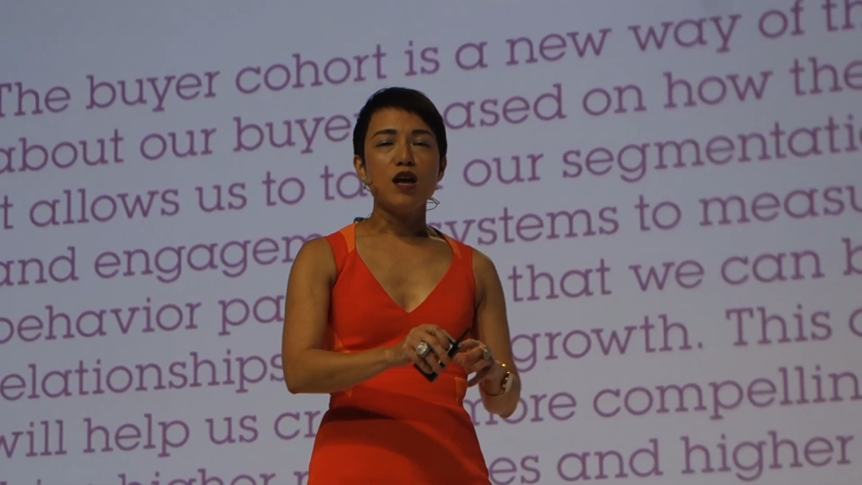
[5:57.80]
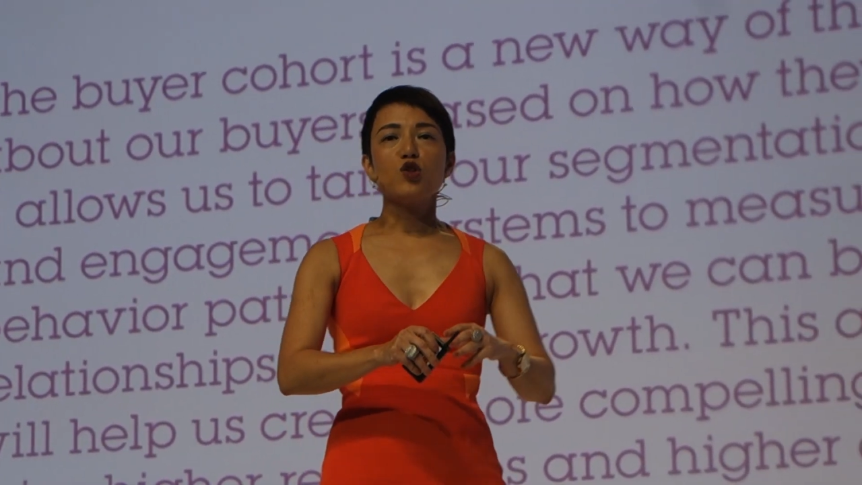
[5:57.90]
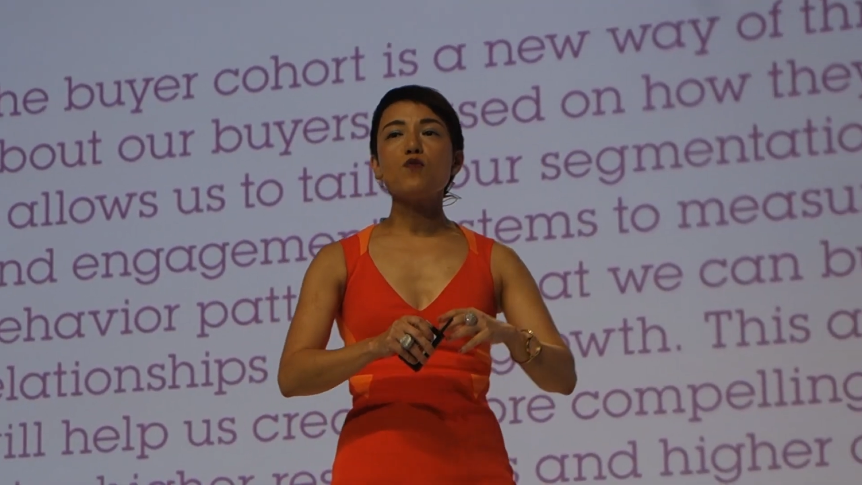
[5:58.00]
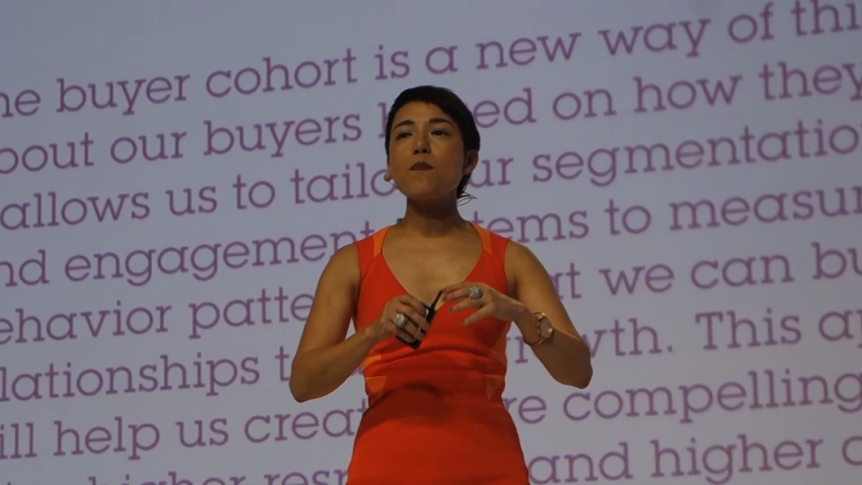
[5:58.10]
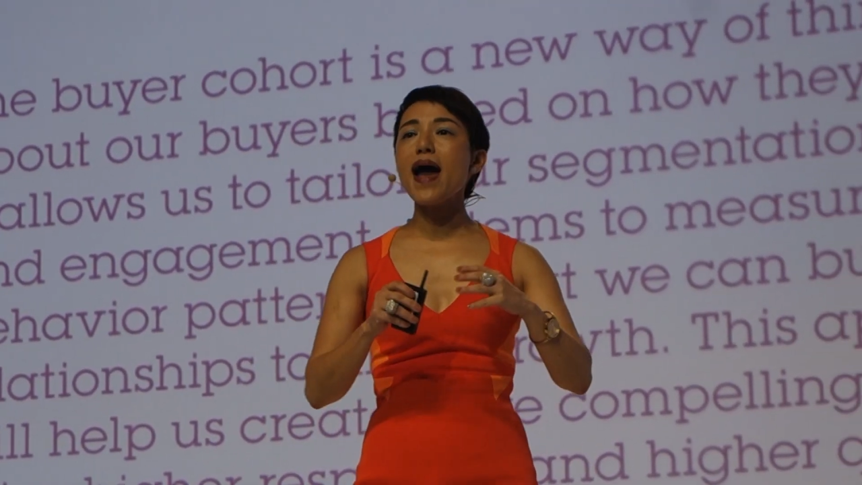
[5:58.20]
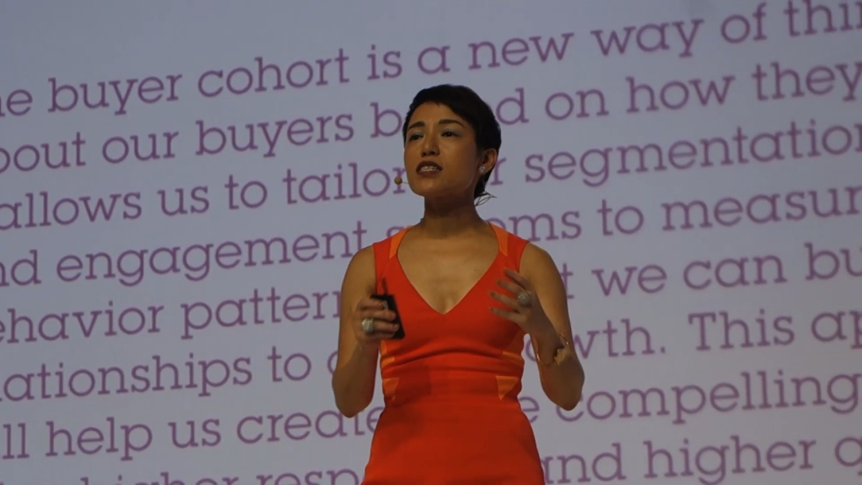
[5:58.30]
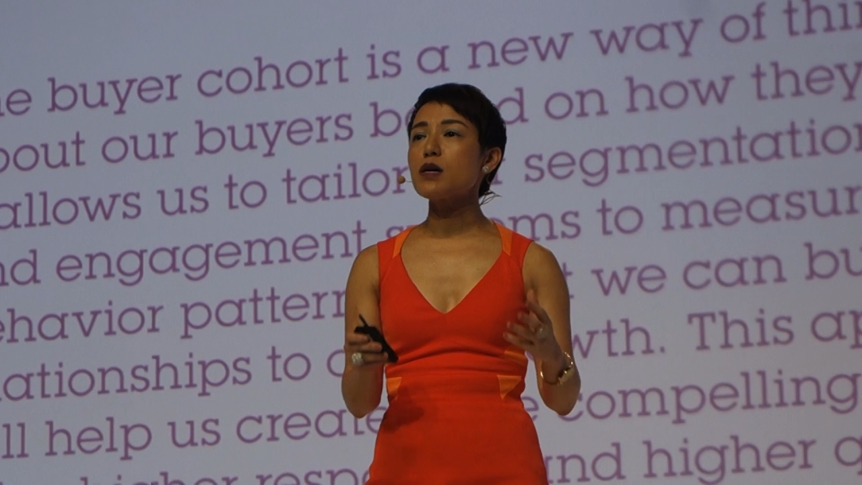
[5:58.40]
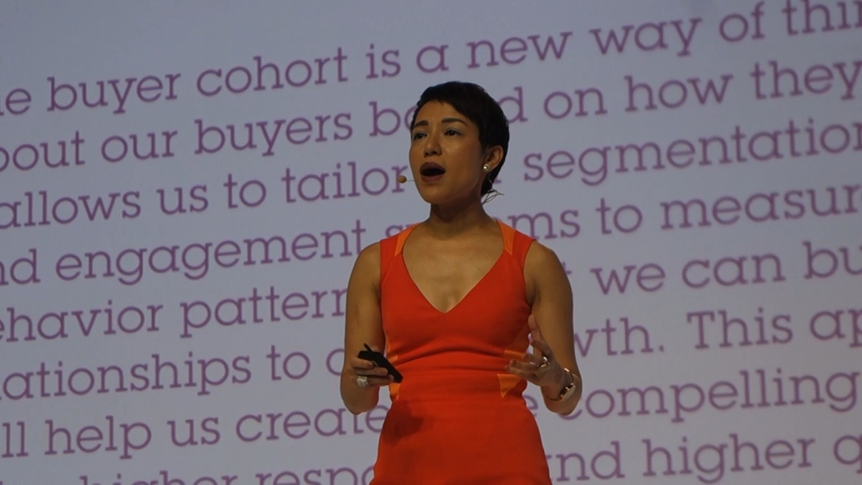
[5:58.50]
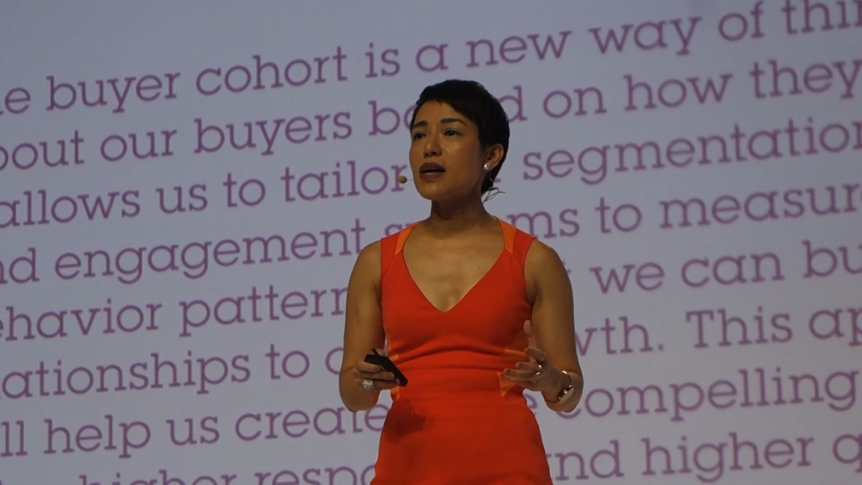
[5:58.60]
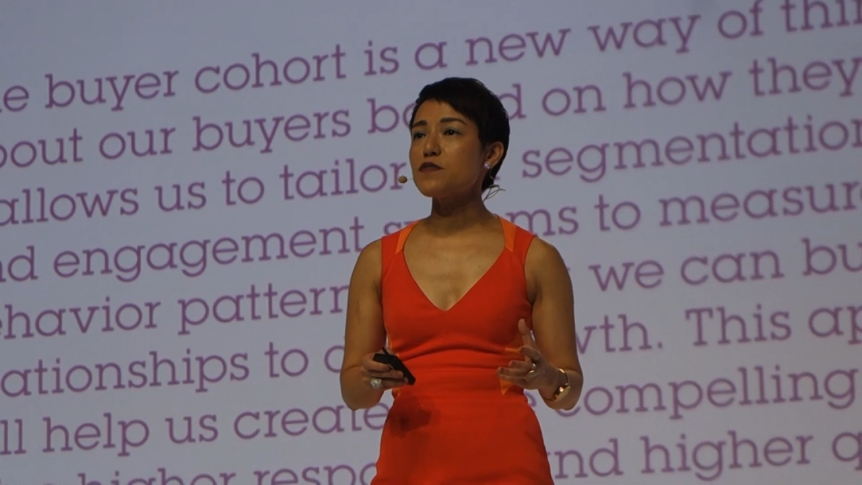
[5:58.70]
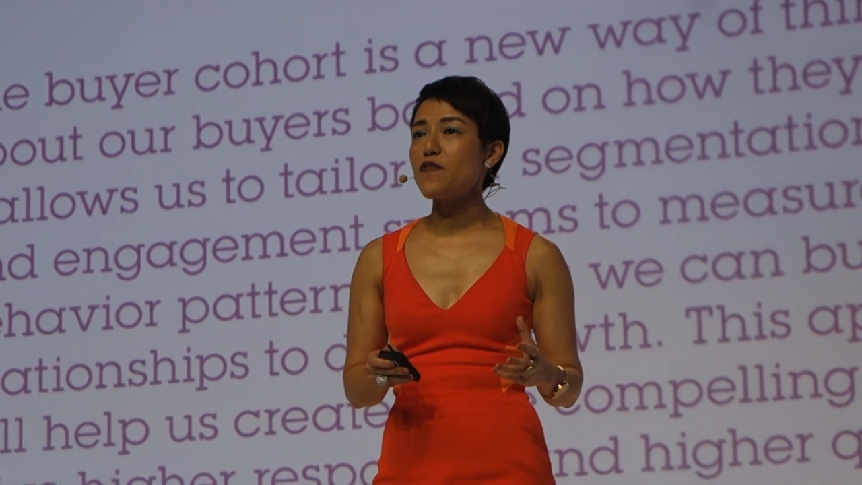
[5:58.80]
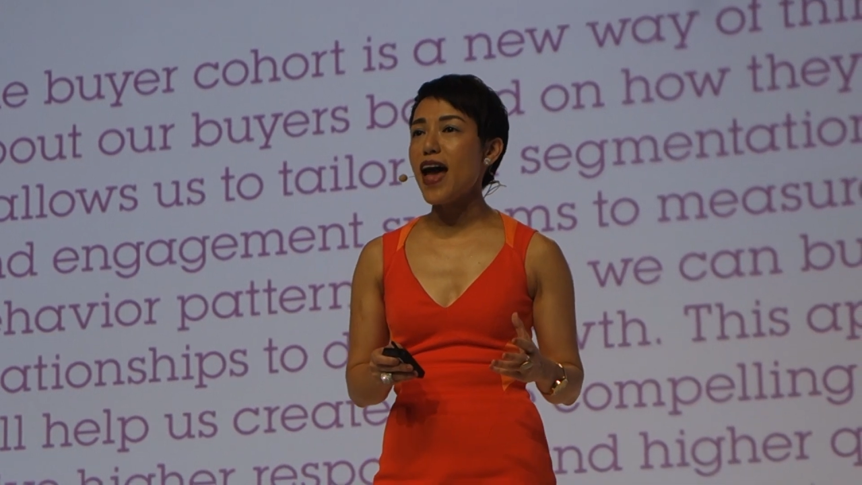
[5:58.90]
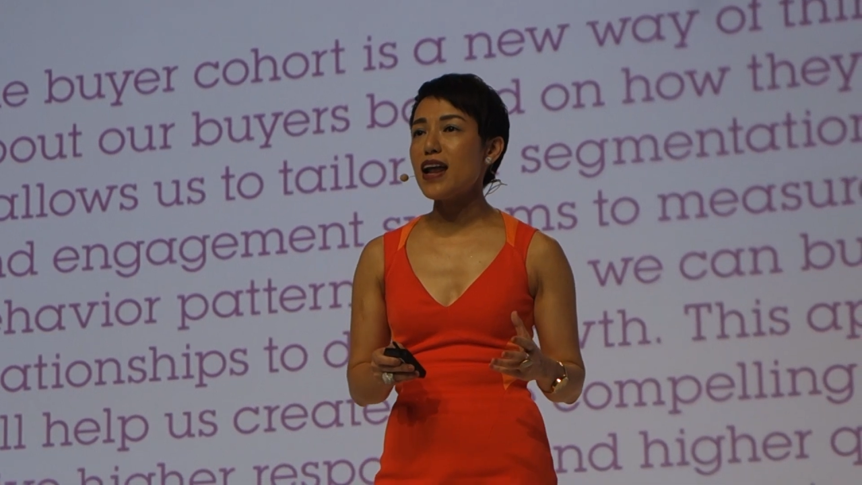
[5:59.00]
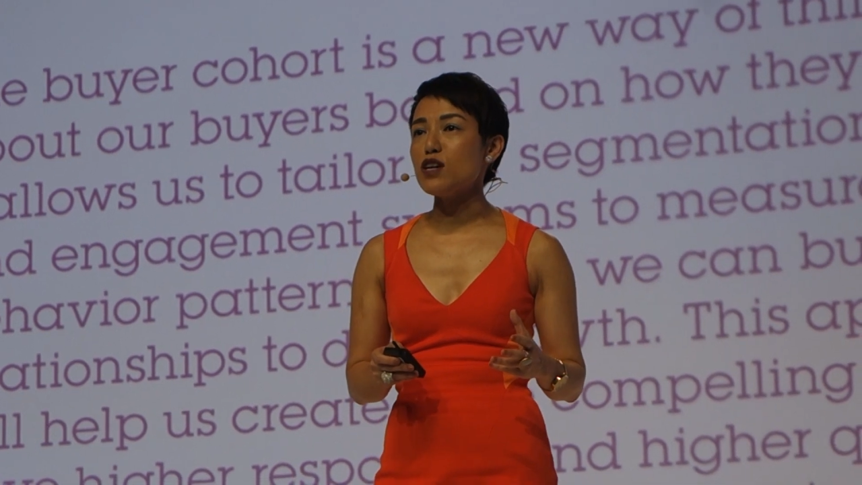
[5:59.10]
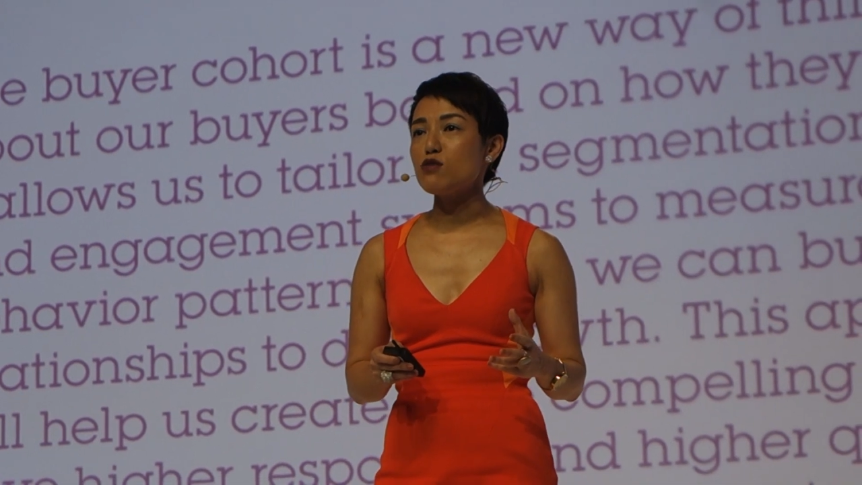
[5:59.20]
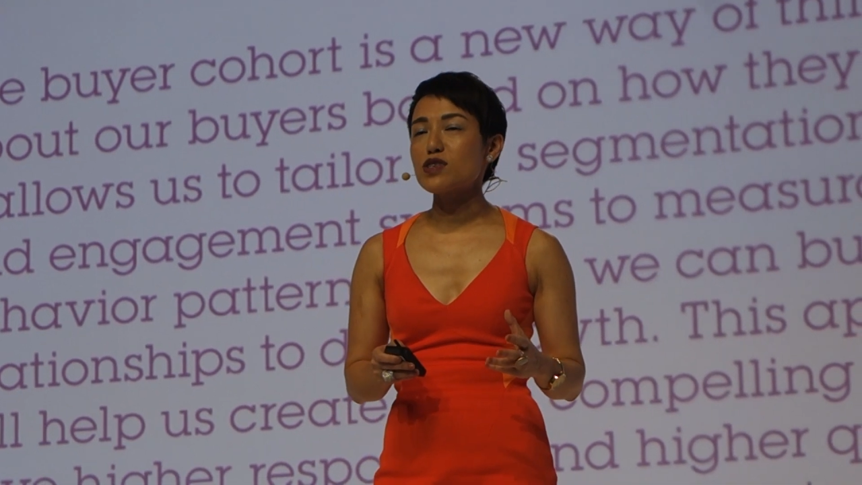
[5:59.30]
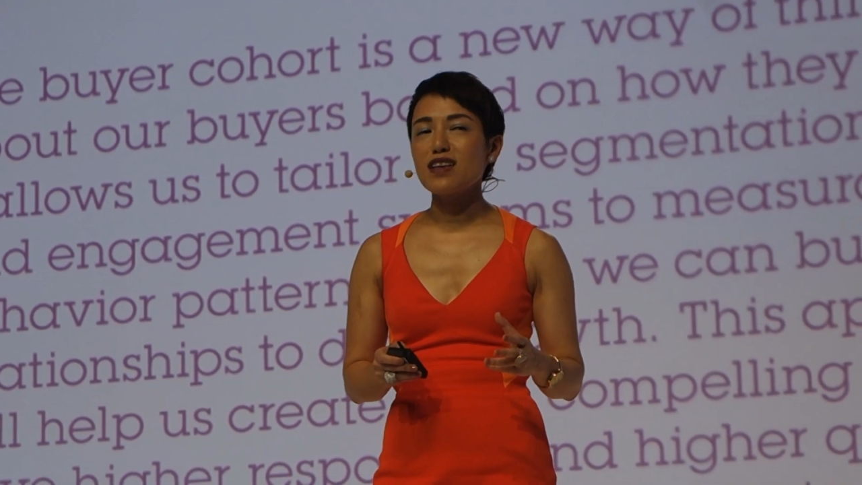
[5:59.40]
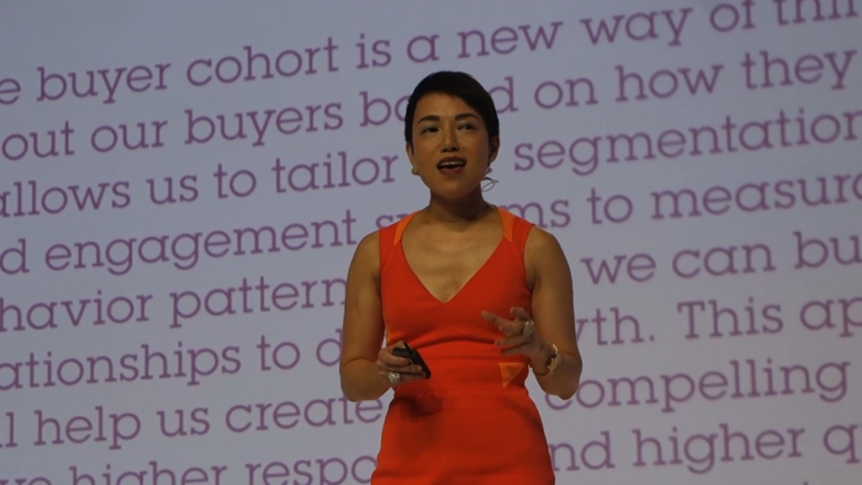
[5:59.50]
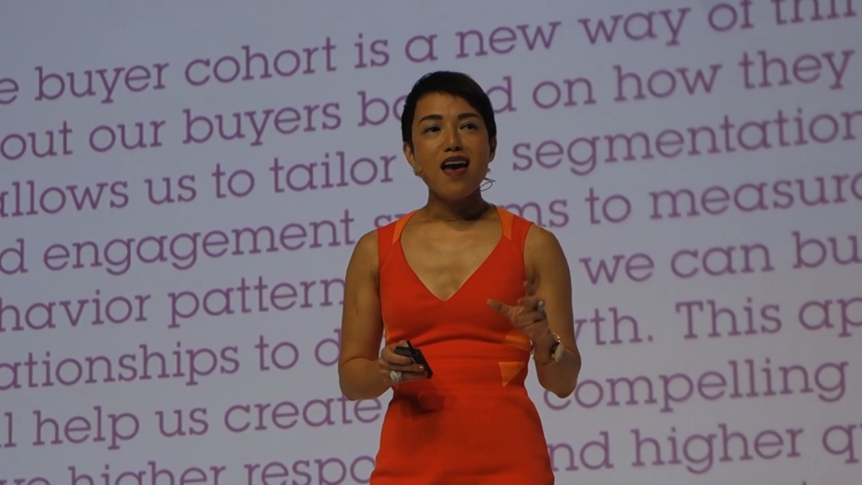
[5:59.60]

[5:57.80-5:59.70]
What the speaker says: to maximize values